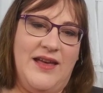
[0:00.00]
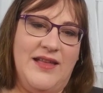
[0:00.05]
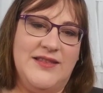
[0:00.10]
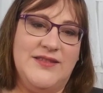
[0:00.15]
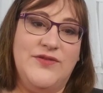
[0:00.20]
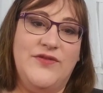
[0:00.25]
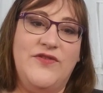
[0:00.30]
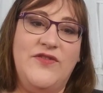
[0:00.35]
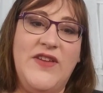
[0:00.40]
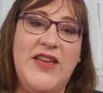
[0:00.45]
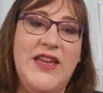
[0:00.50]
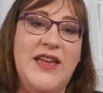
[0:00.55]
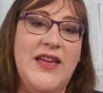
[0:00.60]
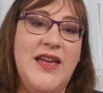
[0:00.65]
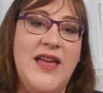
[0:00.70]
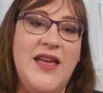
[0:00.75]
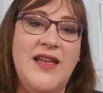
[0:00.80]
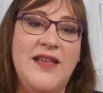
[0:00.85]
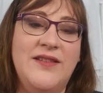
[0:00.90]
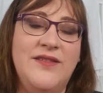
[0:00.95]
It's
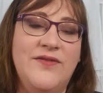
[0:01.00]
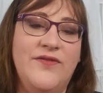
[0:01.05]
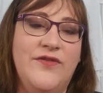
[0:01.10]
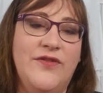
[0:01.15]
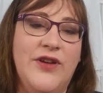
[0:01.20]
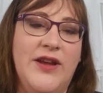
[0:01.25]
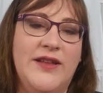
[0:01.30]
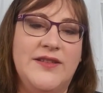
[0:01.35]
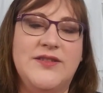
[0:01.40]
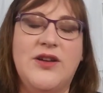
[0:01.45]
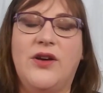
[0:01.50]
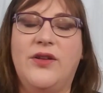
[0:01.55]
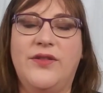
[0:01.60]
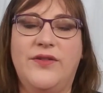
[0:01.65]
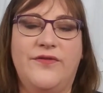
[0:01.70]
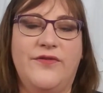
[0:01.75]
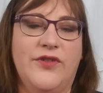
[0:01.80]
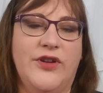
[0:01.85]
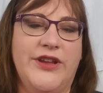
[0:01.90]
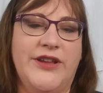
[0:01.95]
vegan, free, it's all the
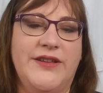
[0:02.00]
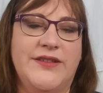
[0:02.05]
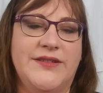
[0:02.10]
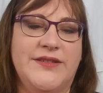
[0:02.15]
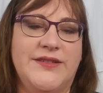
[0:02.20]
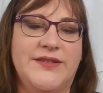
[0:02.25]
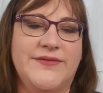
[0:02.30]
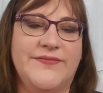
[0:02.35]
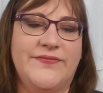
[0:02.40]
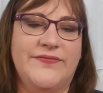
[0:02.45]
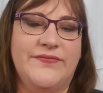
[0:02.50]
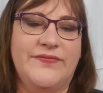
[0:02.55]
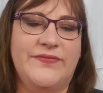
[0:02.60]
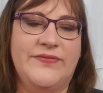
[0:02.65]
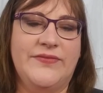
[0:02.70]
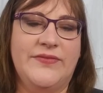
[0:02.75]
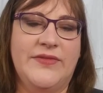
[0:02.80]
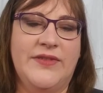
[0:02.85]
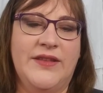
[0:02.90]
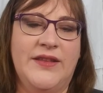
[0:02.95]
freeze.
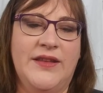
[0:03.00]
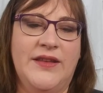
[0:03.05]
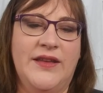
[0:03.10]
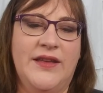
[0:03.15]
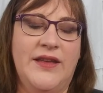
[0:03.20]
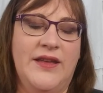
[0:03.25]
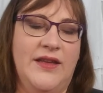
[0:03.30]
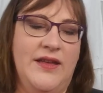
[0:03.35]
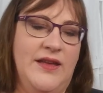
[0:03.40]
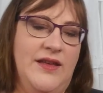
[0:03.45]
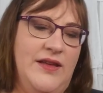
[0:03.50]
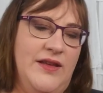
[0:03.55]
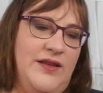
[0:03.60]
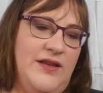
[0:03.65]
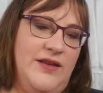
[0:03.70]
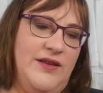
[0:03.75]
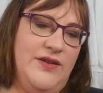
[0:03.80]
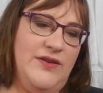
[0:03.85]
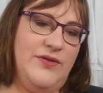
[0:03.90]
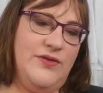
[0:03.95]

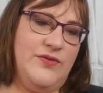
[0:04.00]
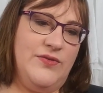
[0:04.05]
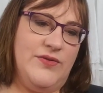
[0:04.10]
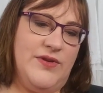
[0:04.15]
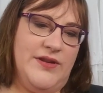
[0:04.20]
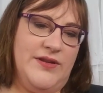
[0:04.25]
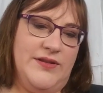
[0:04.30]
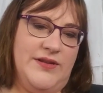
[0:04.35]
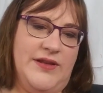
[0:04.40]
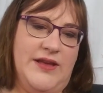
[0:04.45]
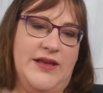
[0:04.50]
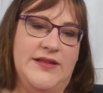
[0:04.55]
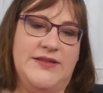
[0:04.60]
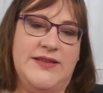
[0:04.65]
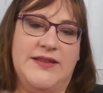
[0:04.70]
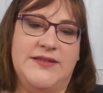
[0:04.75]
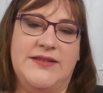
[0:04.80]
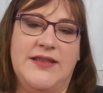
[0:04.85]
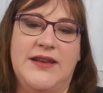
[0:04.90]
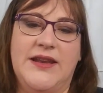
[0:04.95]
Ew. It
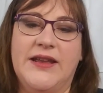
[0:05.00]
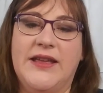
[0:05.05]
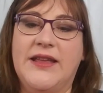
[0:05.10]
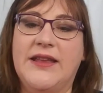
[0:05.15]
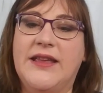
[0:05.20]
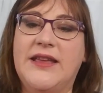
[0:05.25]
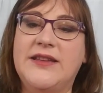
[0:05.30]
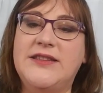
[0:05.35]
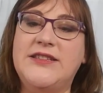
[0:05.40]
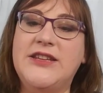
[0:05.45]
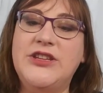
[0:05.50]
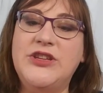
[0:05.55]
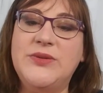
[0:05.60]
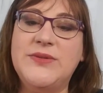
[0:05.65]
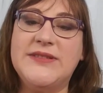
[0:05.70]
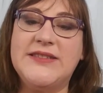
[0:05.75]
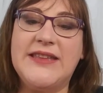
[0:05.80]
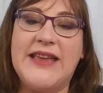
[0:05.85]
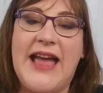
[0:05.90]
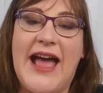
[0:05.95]
says that it can
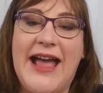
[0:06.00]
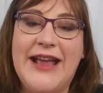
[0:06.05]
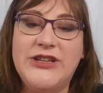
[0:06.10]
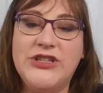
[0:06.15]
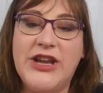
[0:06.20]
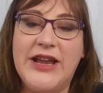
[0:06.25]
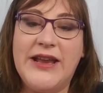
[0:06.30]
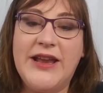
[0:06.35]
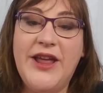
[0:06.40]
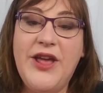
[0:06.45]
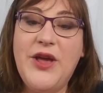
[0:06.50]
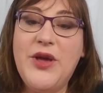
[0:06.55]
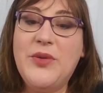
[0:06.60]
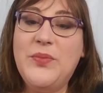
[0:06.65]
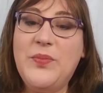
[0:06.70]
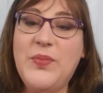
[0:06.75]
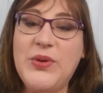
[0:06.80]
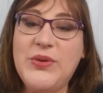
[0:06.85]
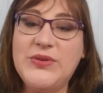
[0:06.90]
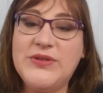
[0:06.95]
continuously hydrate,
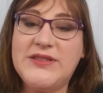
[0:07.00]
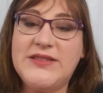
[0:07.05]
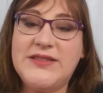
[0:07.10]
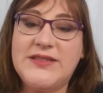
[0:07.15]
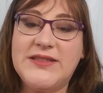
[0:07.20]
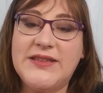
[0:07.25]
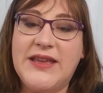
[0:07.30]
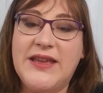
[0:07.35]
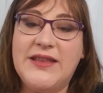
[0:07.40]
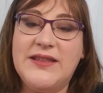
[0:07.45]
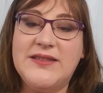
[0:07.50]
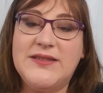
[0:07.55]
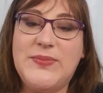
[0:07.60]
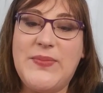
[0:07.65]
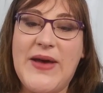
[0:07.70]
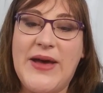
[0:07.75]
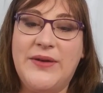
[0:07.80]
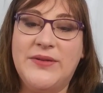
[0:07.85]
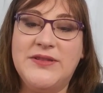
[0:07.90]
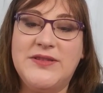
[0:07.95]
boost skin's
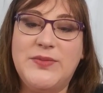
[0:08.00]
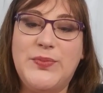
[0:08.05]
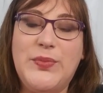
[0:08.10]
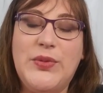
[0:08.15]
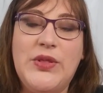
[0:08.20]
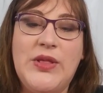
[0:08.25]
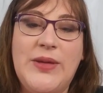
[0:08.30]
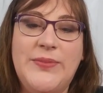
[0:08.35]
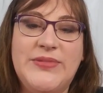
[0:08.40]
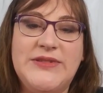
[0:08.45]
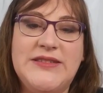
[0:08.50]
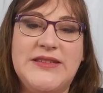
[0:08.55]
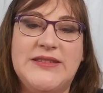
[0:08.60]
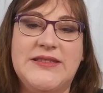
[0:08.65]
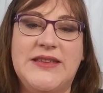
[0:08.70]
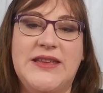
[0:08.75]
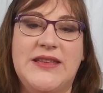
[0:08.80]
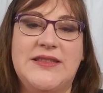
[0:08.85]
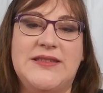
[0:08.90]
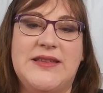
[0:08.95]
bounce, plumps
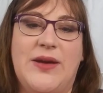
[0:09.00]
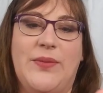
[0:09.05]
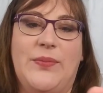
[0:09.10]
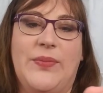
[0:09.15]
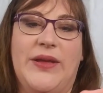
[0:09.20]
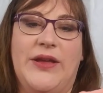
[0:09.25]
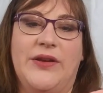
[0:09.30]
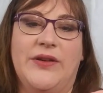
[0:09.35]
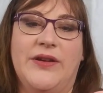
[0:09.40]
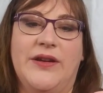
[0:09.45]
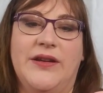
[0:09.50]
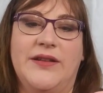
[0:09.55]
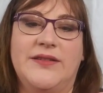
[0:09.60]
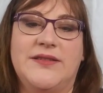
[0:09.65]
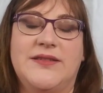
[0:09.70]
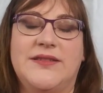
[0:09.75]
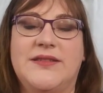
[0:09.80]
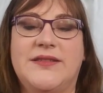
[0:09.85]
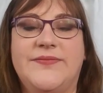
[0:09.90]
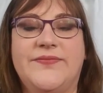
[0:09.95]
skin's
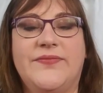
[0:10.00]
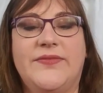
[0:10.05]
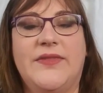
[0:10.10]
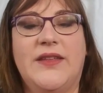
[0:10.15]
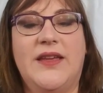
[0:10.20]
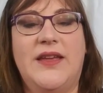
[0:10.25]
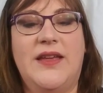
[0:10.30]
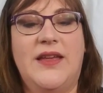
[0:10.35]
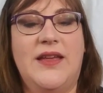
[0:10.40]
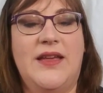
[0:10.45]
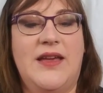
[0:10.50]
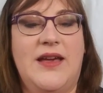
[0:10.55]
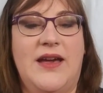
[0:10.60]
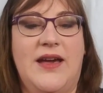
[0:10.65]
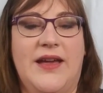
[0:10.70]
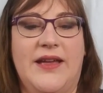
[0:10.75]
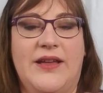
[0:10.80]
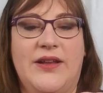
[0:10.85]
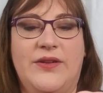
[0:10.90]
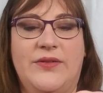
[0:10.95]
appearance.
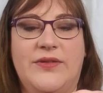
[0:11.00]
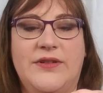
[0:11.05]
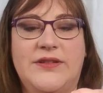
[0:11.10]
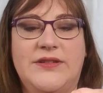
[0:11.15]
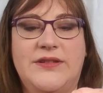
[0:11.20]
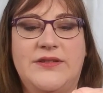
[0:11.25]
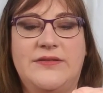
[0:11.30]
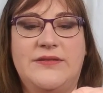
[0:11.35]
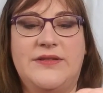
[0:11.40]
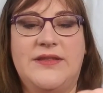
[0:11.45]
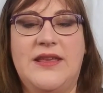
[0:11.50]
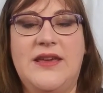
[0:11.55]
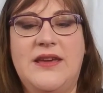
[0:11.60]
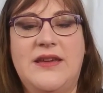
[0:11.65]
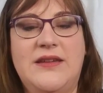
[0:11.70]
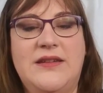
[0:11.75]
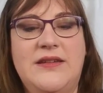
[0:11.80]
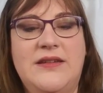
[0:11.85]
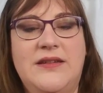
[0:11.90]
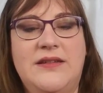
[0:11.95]
I can always use
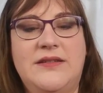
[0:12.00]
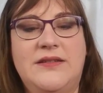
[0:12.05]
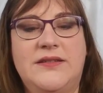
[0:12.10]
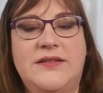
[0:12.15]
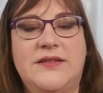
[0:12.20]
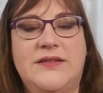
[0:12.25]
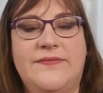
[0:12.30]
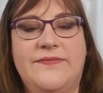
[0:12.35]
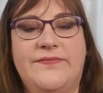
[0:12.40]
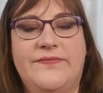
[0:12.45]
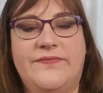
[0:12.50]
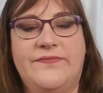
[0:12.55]
that.